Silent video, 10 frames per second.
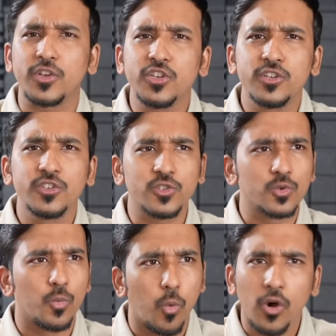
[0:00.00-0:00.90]
The question
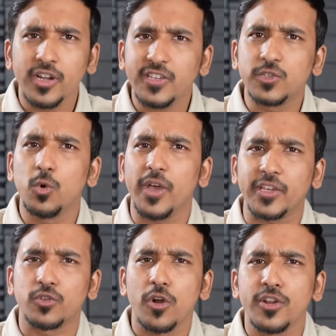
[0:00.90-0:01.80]
is, what is so
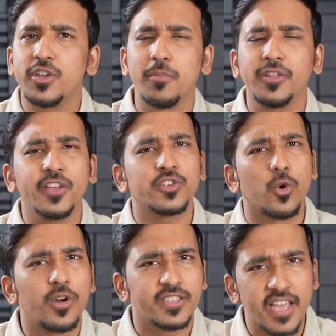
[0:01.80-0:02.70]
extraordinary about their
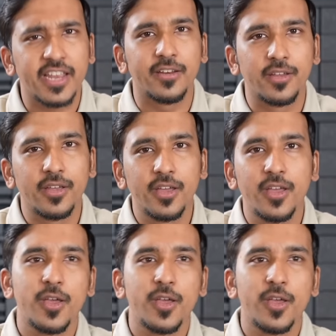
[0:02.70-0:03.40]
store design?